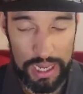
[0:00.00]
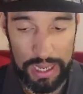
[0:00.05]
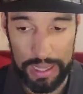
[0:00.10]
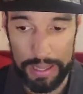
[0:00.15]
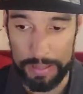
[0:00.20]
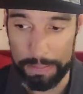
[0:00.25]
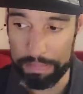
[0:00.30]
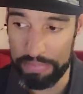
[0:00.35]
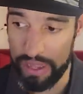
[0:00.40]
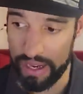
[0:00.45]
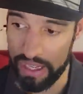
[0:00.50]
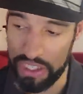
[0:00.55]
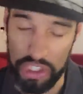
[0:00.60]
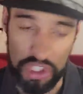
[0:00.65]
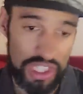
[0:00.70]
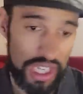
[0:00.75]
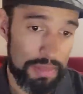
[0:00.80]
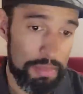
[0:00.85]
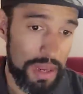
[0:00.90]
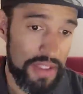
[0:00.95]
And I
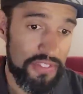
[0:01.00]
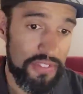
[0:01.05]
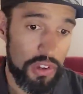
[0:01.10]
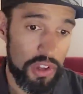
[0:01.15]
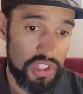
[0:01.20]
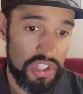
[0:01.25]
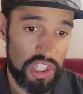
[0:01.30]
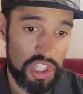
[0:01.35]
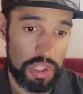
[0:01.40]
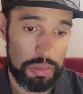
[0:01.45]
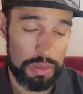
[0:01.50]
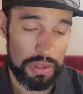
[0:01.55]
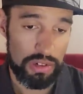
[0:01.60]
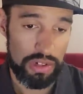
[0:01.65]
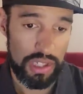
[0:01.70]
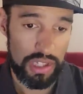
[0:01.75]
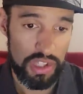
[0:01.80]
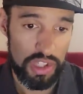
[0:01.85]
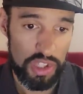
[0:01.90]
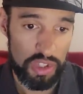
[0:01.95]
just had my first
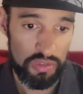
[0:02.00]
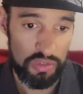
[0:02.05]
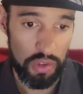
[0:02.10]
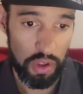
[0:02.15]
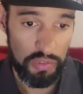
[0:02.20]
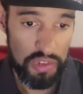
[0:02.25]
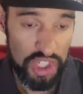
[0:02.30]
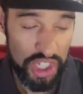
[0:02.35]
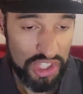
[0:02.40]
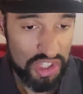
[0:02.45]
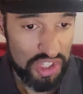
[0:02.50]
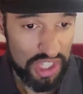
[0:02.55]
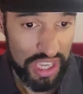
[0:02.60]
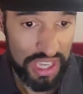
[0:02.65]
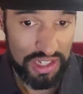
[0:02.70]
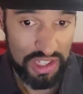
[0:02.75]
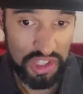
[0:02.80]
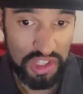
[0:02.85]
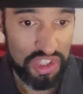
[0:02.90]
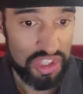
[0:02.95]
experience of
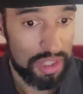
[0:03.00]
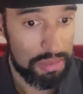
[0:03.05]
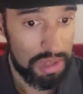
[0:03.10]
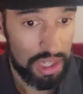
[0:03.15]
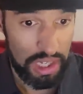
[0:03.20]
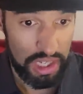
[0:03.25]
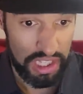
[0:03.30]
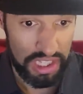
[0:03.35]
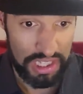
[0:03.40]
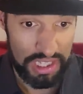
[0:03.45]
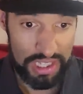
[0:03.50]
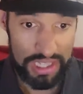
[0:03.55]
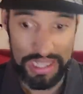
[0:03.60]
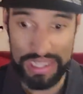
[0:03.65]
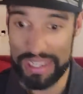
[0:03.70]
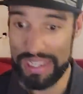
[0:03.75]
Shenzhen, and similarly